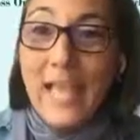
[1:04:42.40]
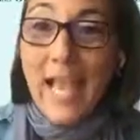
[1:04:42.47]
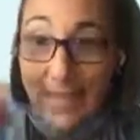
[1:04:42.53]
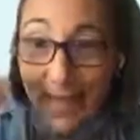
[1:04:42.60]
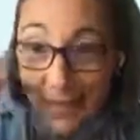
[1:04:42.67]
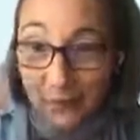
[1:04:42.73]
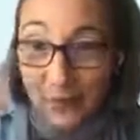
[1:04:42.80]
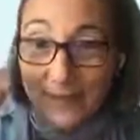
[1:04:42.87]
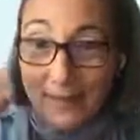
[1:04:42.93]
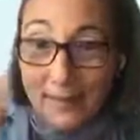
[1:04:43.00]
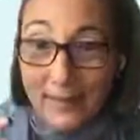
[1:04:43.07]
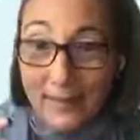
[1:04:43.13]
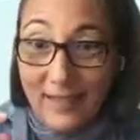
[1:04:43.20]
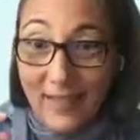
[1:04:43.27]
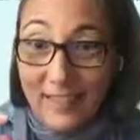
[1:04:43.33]
and have this
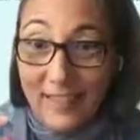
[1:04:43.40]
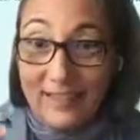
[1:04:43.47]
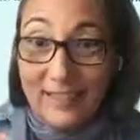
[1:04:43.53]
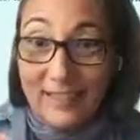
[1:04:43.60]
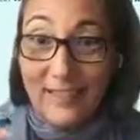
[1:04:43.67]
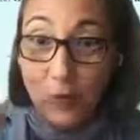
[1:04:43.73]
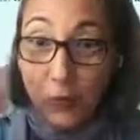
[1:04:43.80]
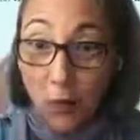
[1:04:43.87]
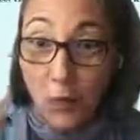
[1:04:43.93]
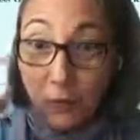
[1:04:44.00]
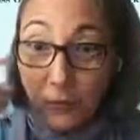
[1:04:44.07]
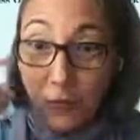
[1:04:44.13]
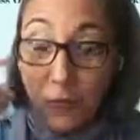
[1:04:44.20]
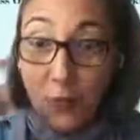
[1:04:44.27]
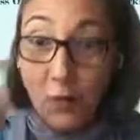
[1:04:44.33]
mentality, growth
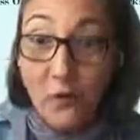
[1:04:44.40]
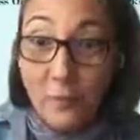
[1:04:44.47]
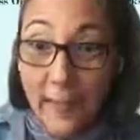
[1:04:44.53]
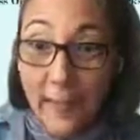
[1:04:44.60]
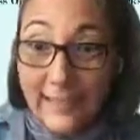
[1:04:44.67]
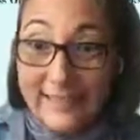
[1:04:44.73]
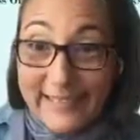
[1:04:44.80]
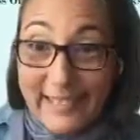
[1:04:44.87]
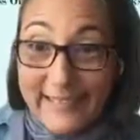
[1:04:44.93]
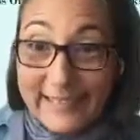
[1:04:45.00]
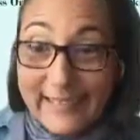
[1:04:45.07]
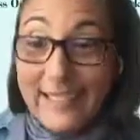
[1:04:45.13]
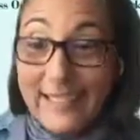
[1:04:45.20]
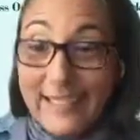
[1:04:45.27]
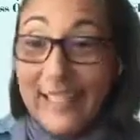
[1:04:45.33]
mindset,
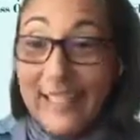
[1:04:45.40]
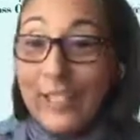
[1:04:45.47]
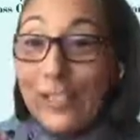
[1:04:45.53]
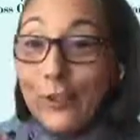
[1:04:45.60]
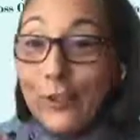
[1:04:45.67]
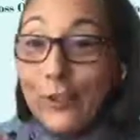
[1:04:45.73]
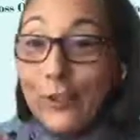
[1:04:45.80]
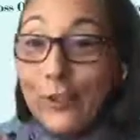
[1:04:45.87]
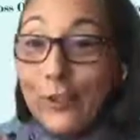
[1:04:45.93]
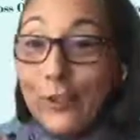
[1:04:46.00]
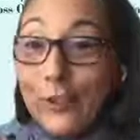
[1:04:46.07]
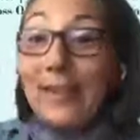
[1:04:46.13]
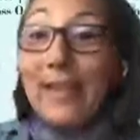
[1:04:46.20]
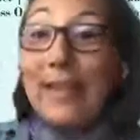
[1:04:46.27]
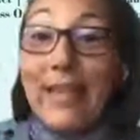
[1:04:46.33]
to
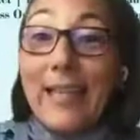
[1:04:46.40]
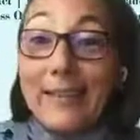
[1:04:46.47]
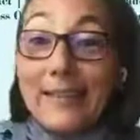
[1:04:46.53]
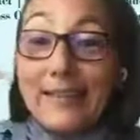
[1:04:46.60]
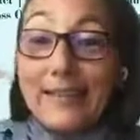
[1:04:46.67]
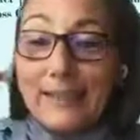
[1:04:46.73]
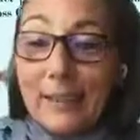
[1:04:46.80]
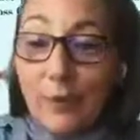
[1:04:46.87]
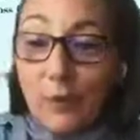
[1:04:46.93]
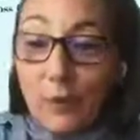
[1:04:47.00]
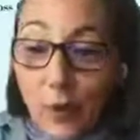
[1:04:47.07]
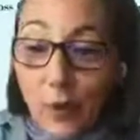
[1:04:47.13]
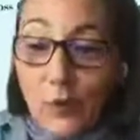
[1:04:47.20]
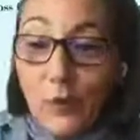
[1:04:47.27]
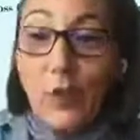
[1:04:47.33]
tell, let's
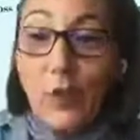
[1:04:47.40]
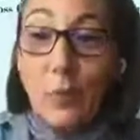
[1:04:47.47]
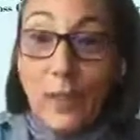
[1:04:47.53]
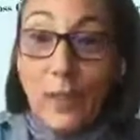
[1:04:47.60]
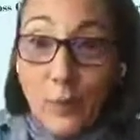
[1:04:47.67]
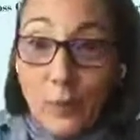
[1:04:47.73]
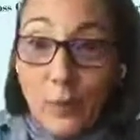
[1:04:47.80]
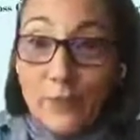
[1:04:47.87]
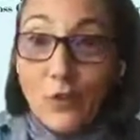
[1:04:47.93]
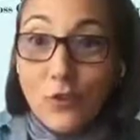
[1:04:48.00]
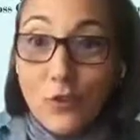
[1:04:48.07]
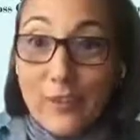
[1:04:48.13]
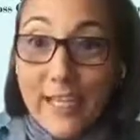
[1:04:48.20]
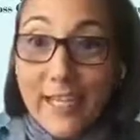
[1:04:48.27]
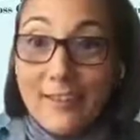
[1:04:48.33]
focus on what we want
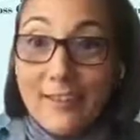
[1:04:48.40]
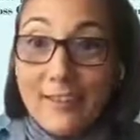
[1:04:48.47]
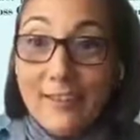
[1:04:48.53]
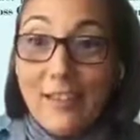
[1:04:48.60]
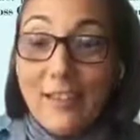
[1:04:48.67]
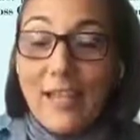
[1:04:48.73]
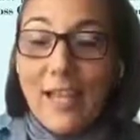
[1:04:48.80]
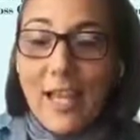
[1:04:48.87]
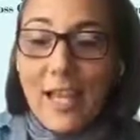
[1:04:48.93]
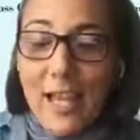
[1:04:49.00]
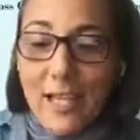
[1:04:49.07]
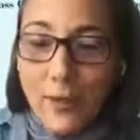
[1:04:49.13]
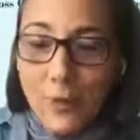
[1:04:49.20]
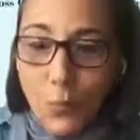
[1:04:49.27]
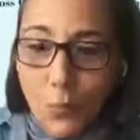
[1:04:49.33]
together
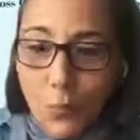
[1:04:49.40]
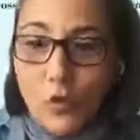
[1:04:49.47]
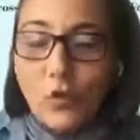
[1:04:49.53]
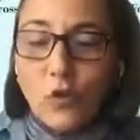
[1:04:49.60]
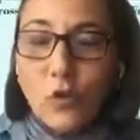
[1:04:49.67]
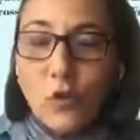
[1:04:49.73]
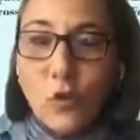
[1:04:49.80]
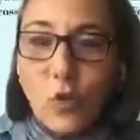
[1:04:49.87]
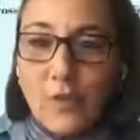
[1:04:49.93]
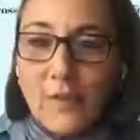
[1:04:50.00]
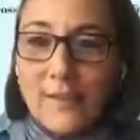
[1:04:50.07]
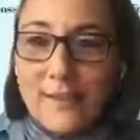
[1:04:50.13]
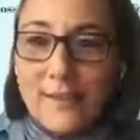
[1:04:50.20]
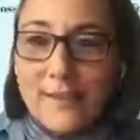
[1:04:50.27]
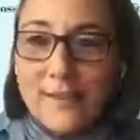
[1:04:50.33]
and work
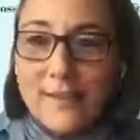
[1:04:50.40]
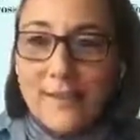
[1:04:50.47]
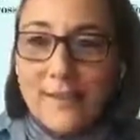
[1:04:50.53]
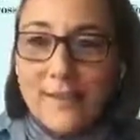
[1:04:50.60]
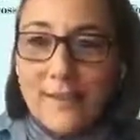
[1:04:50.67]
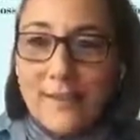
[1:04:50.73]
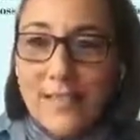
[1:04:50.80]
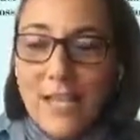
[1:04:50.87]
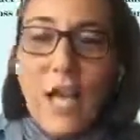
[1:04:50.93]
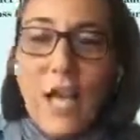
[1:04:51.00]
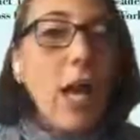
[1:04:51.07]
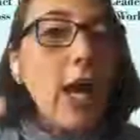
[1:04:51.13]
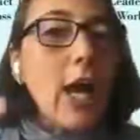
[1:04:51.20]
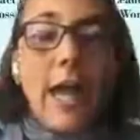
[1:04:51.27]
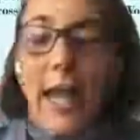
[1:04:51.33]
towards it,
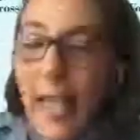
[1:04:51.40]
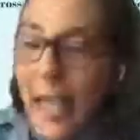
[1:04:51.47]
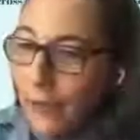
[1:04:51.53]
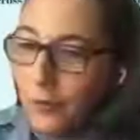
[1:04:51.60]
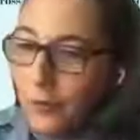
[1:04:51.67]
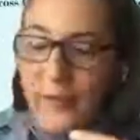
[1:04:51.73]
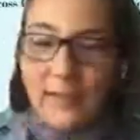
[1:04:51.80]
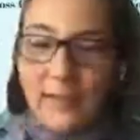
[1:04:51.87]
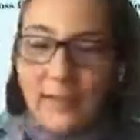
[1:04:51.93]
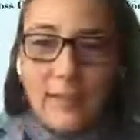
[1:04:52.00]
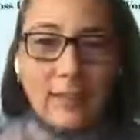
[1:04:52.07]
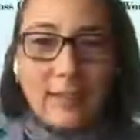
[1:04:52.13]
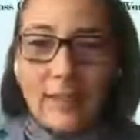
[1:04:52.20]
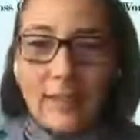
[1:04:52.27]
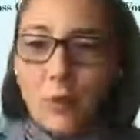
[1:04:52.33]
everything
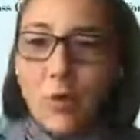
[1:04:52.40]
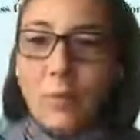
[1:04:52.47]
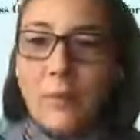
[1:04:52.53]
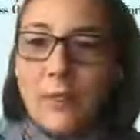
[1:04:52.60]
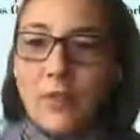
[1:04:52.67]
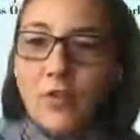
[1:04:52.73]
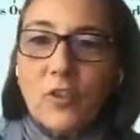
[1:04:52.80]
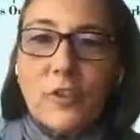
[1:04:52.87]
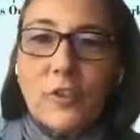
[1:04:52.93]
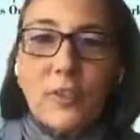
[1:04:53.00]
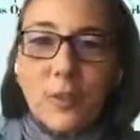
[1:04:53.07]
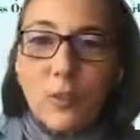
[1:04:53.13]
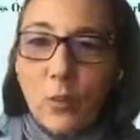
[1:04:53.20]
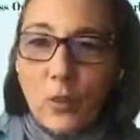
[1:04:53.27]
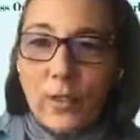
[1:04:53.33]
can go much
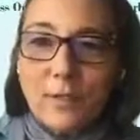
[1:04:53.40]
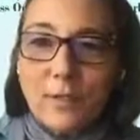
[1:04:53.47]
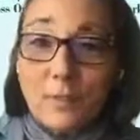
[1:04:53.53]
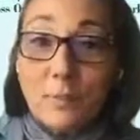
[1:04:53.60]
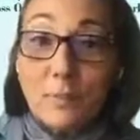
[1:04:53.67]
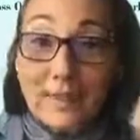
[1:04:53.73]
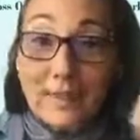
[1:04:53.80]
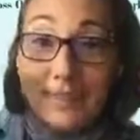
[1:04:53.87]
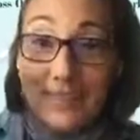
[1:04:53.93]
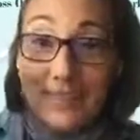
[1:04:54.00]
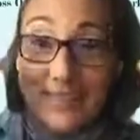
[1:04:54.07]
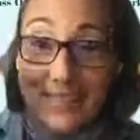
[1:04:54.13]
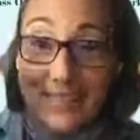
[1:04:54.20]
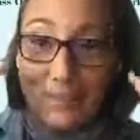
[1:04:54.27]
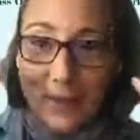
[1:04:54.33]
quicker. But this
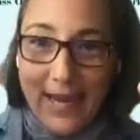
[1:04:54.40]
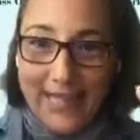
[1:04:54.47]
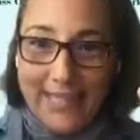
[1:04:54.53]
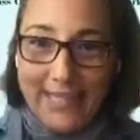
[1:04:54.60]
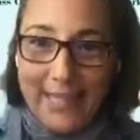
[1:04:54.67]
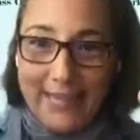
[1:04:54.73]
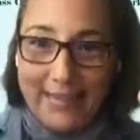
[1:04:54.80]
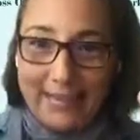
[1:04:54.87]
is mindset.